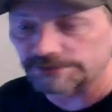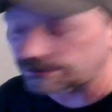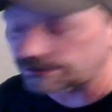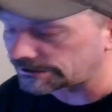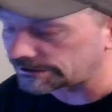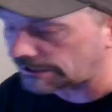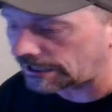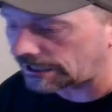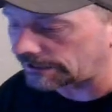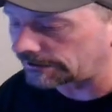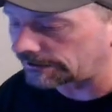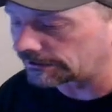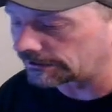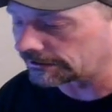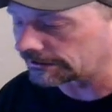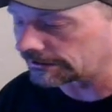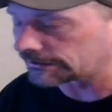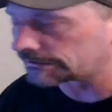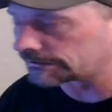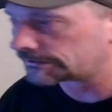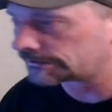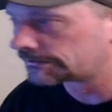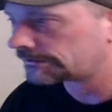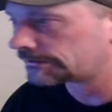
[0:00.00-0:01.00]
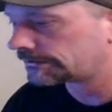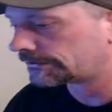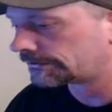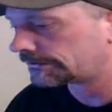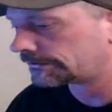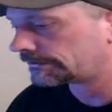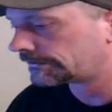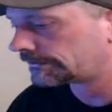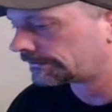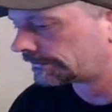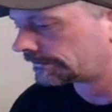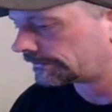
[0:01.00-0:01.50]
not young.
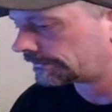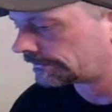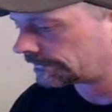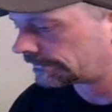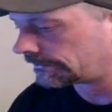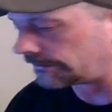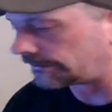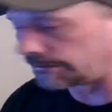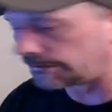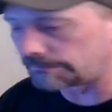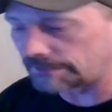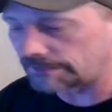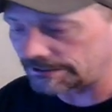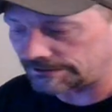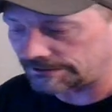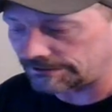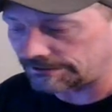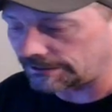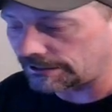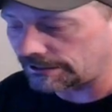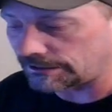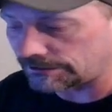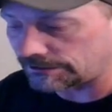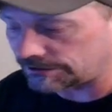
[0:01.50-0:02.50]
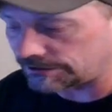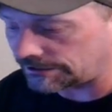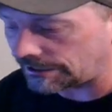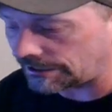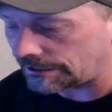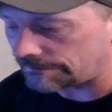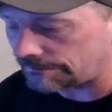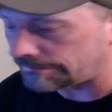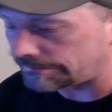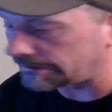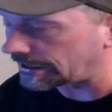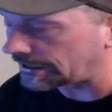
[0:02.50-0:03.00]
She might stay in
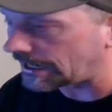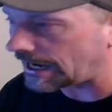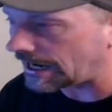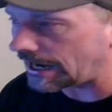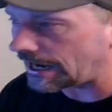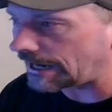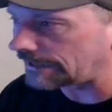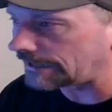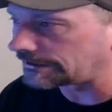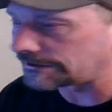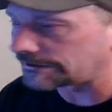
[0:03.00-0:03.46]
shape, but I